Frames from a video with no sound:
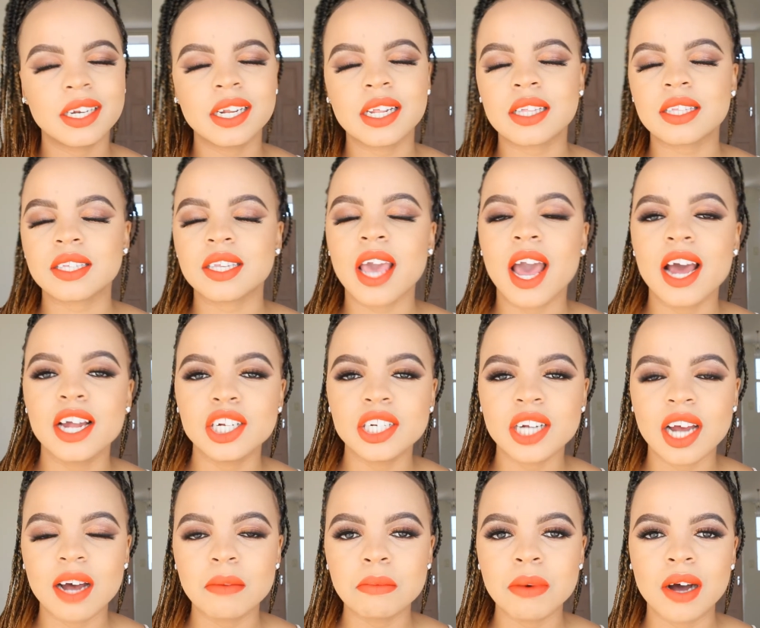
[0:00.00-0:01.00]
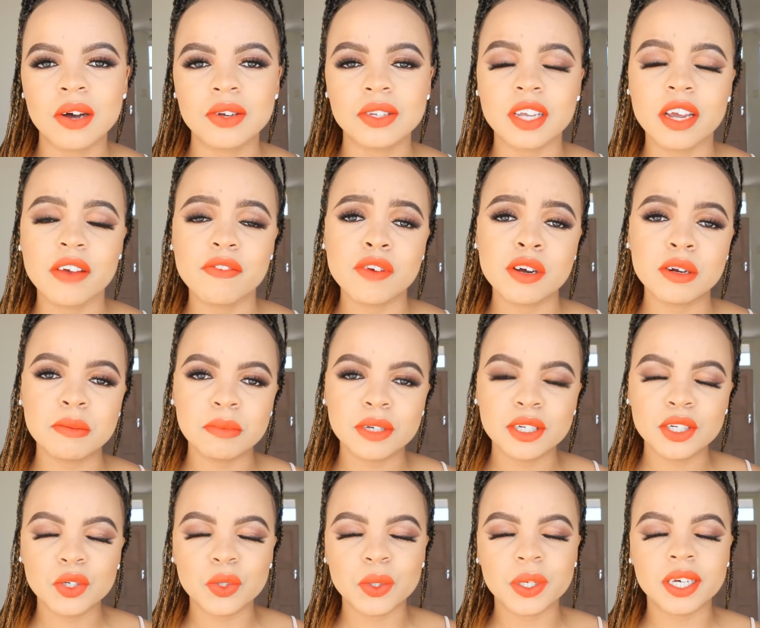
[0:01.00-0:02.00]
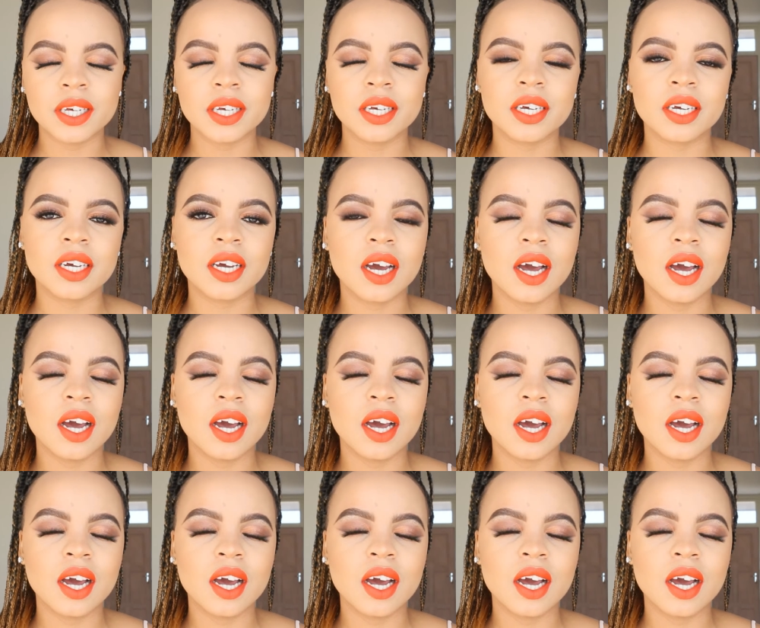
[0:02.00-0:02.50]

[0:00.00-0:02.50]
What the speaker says: Let's catch up. How's everyone been doing?